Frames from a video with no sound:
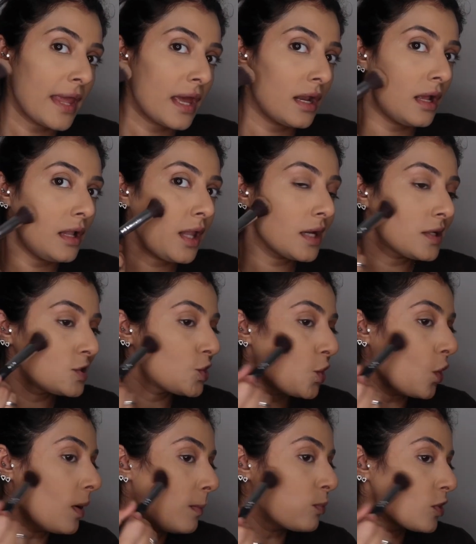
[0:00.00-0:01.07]
and I like to
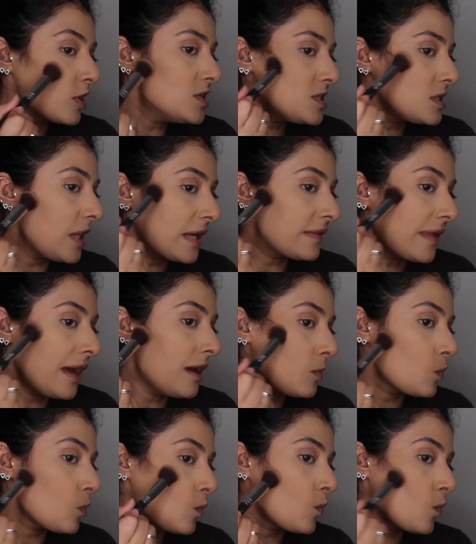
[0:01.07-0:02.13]
go upwards like that.
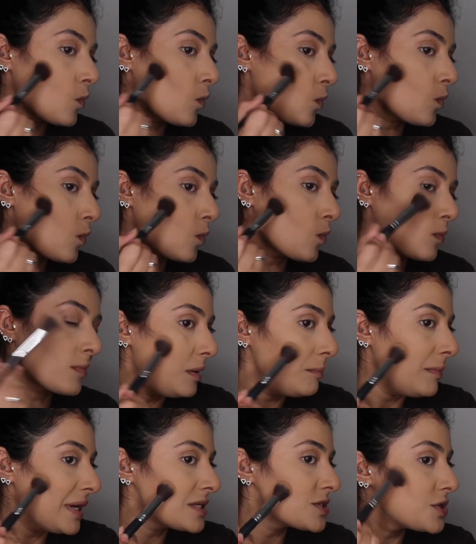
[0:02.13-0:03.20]

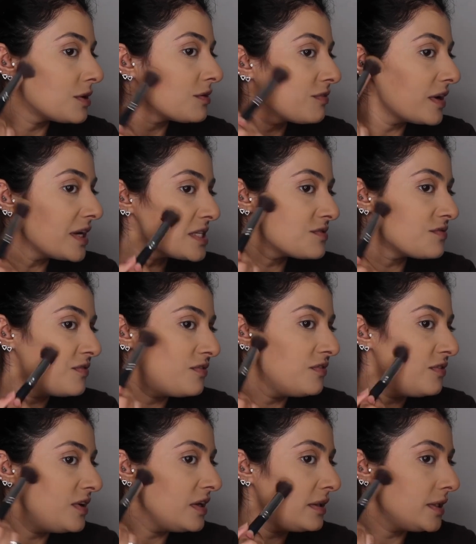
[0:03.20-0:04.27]
It makes your face
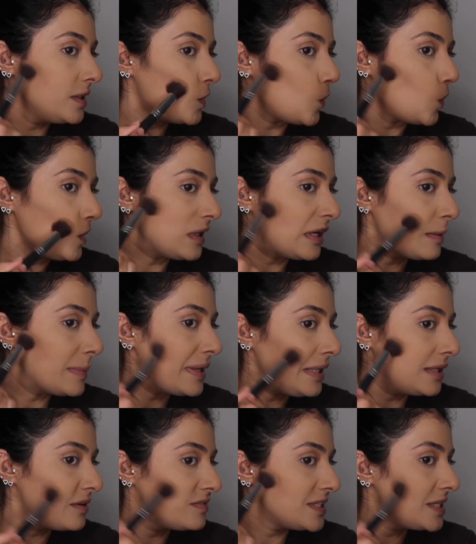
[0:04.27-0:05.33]
feel, you know, a little bit
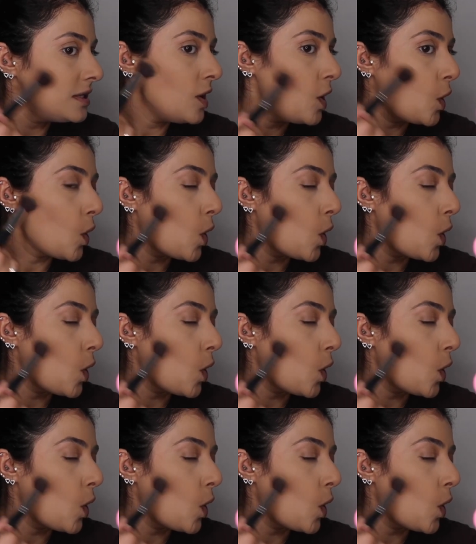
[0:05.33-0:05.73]
lifted.